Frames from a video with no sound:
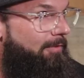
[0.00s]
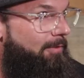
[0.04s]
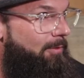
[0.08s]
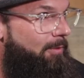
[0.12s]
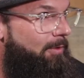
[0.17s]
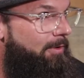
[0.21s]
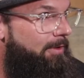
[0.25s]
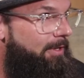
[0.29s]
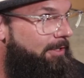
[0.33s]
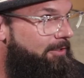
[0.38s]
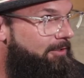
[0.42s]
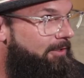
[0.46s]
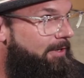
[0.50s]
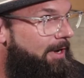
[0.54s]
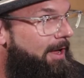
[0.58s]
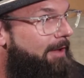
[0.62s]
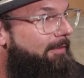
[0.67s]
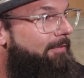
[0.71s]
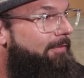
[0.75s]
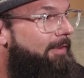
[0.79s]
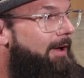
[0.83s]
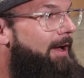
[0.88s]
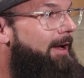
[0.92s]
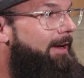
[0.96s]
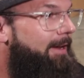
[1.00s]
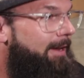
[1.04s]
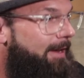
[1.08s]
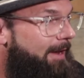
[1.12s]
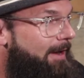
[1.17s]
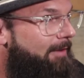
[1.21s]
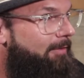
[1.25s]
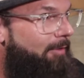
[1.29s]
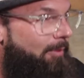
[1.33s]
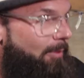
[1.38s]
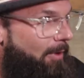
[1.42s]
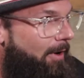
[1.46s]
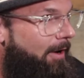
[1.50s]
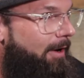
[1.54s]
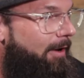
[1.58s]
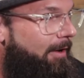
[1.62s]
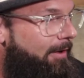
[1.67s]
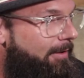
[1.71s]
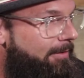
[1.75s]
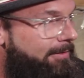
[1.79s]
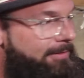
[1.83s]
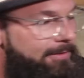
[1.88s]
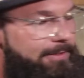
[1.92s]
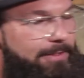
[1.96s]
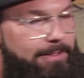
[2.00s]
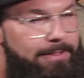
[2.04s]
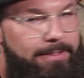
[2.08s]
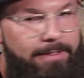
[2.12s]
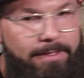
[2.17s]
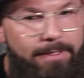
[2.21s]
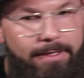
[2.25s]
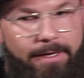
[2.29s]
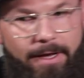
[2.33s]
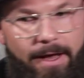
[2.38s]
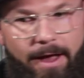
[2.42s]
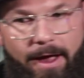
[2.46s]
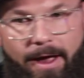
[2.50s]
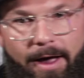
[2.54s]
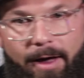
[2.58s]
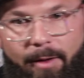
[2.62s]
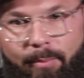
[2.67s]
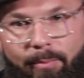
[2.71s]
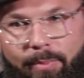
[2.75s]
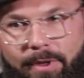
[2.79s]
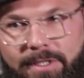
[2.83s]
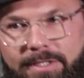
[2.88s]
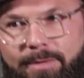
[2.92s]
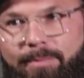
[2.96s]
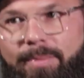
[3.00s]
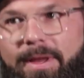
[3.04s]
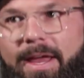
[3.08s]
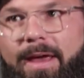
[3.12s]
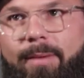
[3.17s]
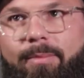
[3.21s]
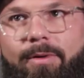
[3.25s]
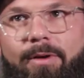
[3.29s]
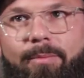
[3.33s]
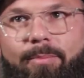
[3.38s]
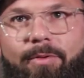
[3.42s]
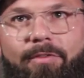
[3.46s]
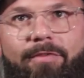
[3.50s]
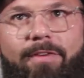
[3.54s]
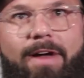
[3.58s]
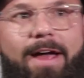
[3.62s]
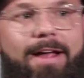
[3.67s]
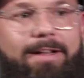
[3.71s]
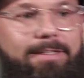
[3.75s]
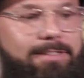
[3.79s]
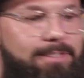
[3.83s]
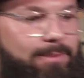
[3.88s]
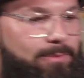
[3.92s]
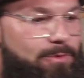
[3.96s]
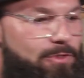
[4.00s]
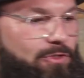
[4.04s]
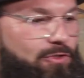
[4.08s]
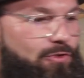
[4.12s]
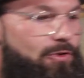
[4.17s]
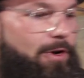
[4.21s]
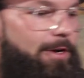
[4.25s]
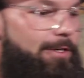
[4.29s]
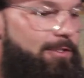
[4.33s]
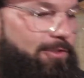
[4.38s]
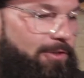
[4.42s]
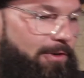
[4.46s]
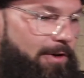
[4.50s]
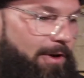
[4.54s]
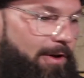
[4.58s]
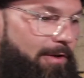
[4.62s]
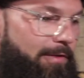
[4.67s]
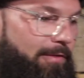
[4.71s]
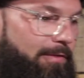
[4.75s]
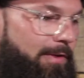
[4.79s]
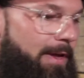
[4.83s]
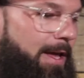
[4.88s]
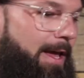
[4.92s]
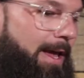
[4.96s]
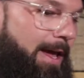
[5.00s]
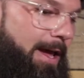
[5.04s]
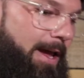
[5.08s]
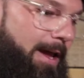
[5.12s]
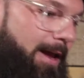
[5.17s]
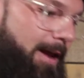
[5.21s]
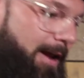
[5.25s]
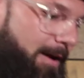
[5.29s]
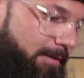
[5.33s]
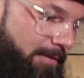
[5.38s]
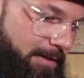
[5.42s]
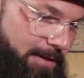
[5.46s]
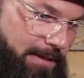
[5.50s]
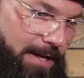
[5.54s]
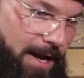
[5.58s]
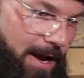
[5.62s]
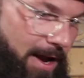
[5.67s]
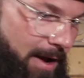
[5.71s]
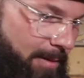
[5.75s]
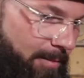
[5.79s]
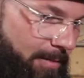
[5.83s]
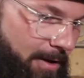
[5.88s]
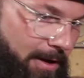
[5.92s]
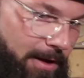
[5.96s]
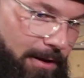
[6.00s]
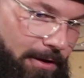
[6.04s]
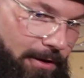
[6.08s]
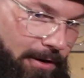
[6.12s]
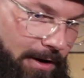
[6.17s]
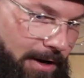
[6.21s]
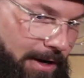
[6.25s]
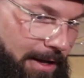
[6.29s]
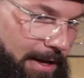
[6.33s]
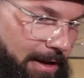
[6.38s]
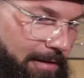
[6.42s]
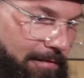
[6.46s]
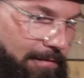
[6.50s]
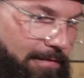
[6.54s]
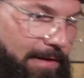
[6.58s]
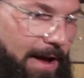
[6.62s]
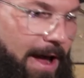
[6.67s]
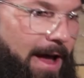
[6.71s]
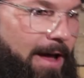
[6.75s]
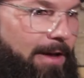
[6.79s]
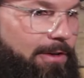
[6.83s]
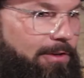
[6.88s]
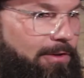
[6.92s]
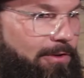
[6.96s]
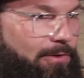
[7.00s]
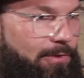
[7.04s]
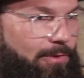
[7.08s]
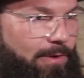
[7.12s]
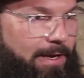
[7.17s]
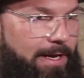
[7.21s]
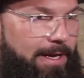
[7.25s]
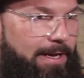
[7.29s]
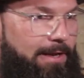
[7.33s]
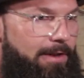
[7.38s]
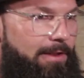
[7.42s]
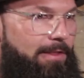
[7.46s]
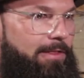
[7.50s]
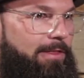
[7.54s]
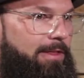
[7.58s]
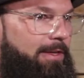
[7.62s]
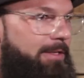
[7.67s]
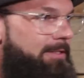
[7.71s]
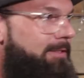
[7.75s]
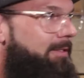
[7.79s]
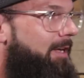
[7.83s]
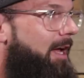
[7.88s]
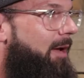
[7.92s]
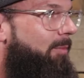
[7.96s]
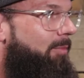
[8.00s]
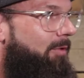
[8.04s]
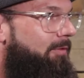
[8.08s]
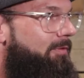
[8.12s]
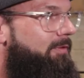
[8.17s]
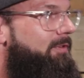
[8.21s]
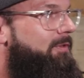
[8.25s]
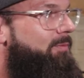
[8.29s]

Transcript: for that you're not finding everywhere else. Yeah. Um, but to be able to provide some structure of, hey, every time you're going to get value in this type of